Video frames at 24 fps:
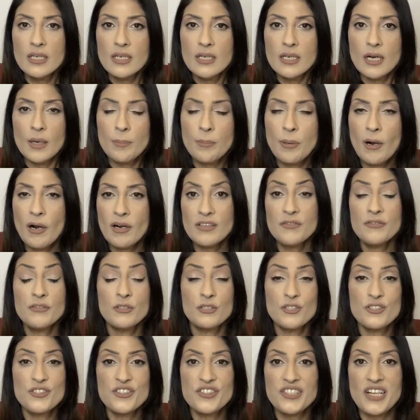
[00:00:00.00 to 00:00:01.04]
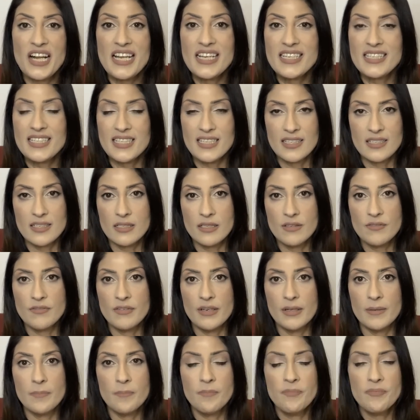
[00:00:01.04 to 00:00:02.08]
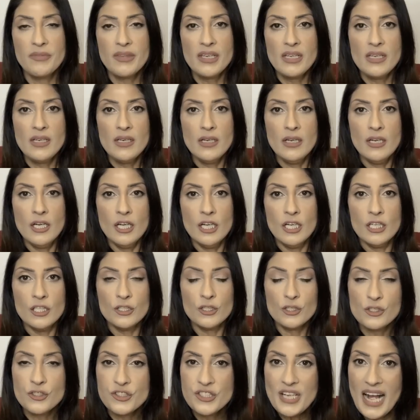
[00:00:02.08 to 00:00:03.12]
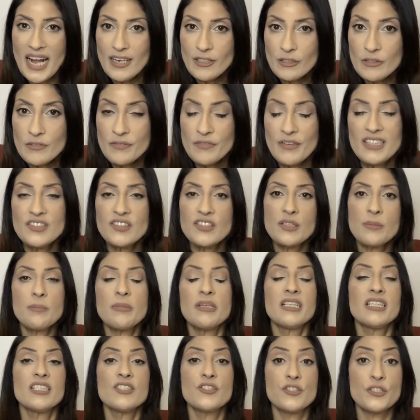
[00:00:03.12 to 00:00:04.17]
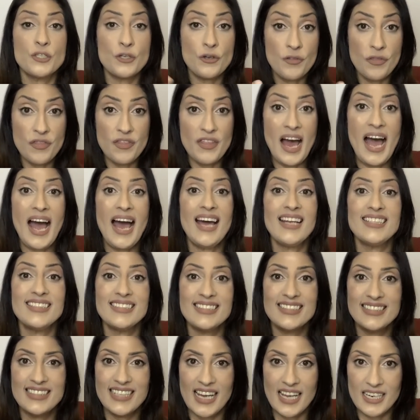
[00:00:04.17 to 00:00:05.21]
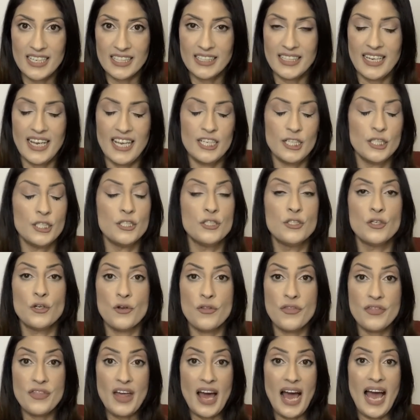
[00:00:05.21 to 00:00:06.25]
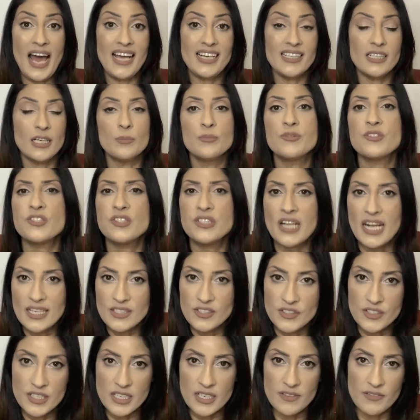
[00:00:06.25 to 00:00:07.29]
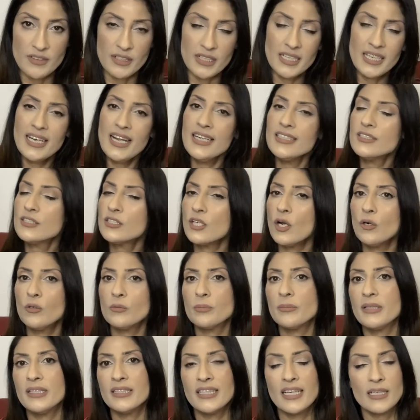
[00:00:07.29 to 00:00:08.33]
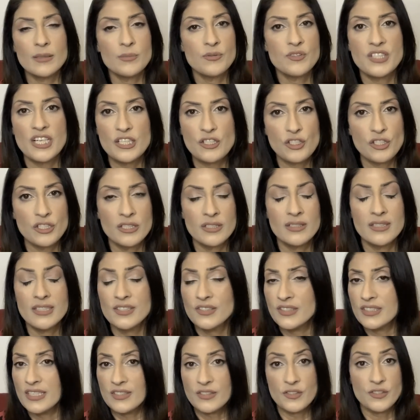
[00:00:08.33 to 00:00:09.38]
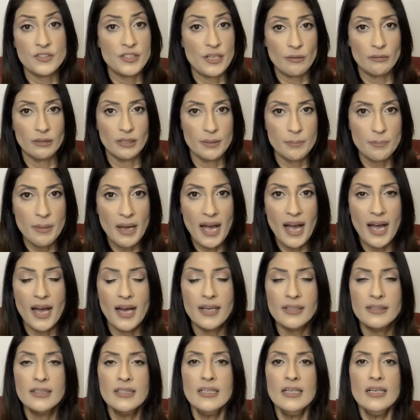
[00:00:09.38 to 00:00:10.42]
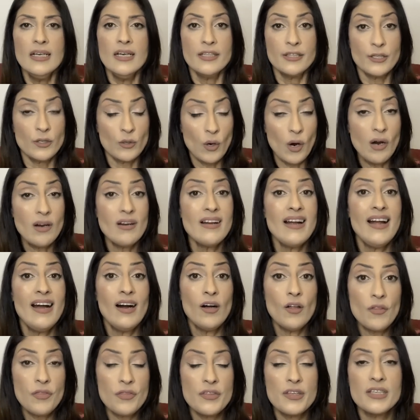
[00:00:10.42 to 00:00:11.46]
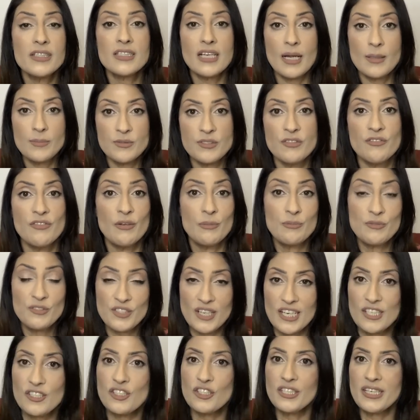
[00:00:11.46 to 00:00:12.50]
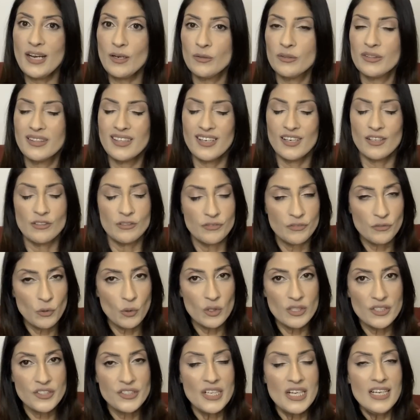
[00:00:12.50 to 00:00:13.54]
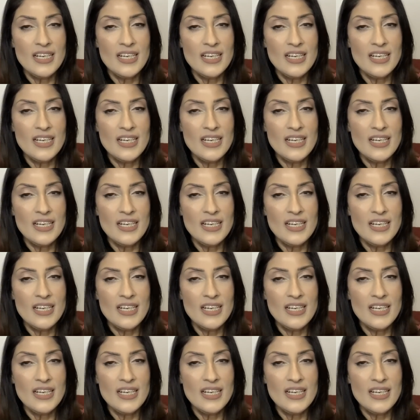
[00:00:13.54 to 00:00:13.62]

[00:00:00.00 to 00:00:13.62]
a part of your psyche even. You're sacrificing because you're that dedicated, you're that obsessed even. And I don't mean that obsession is necessarily bad. There are healthy types of obsession out there. Of course,